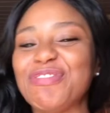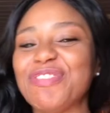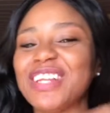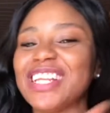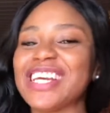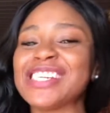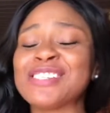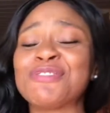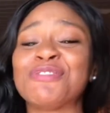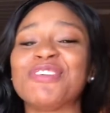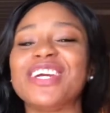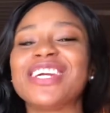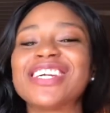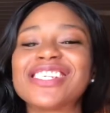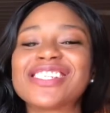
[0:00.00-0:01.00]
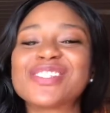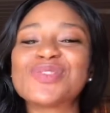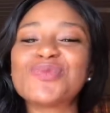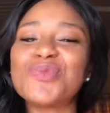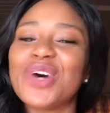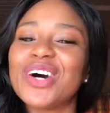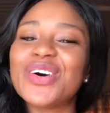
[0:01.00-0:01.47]
fitness freaks.
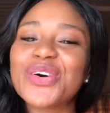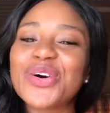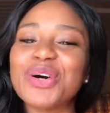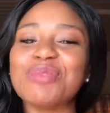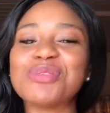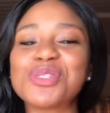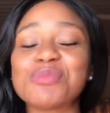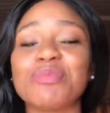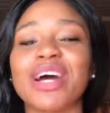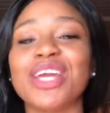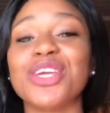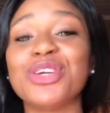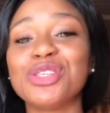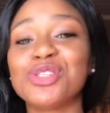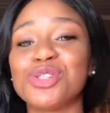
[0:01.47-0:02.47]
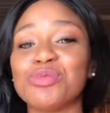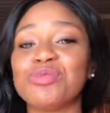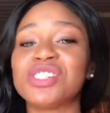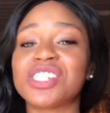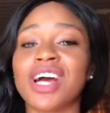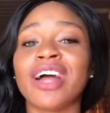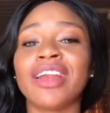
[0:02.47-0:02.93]
Welcome to my YouTube
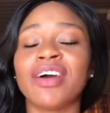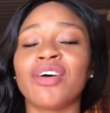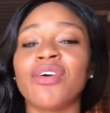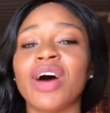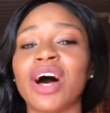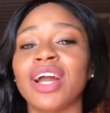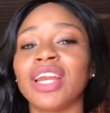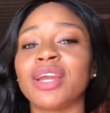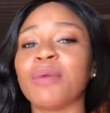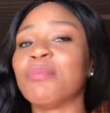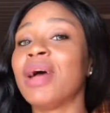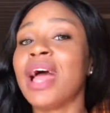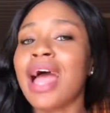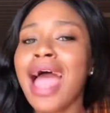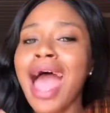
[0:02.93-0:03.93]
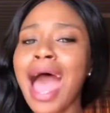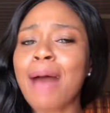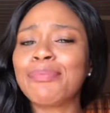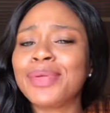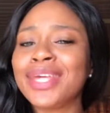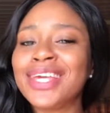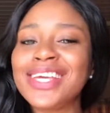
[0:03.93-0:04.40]
channel and
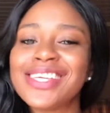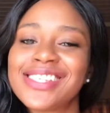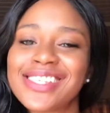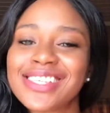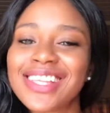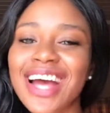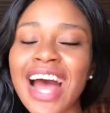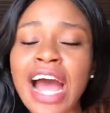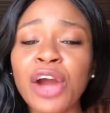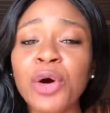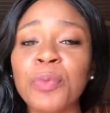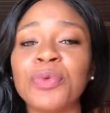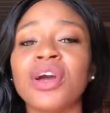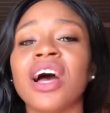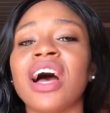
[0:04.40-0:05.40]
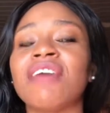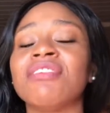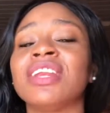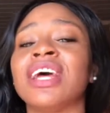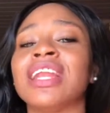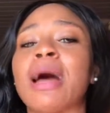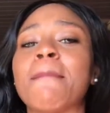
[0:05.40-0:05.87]
happy Easter. I hope you're
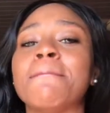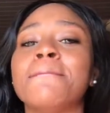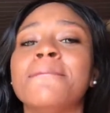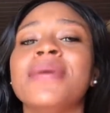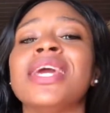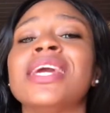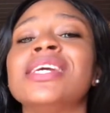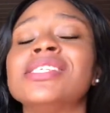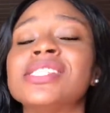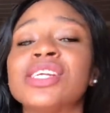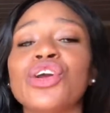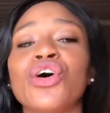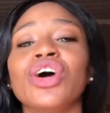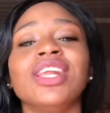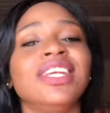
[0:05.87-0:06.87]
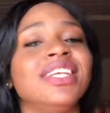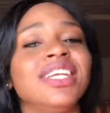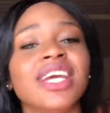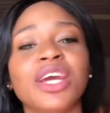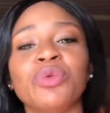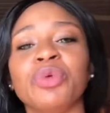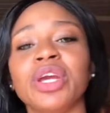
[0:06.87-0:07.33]
having an amazing
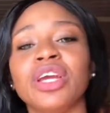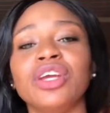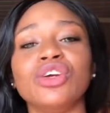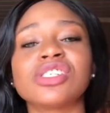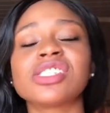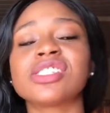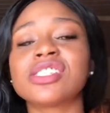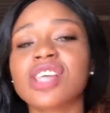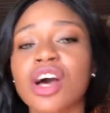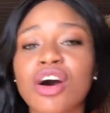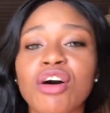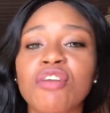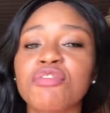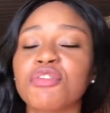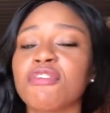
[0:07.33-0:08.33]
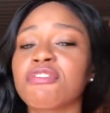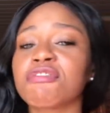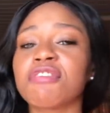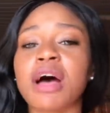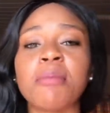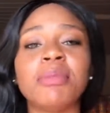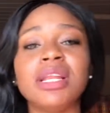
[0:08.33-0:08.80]
holiday with yourself, your
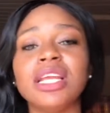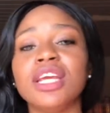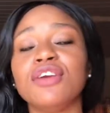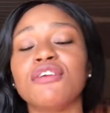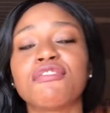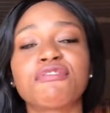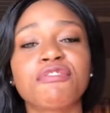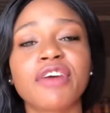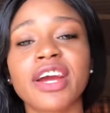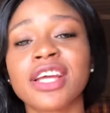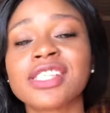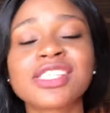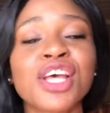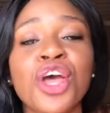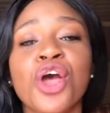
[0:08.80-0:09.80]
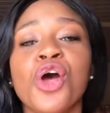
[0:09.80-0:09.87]
family, your friends,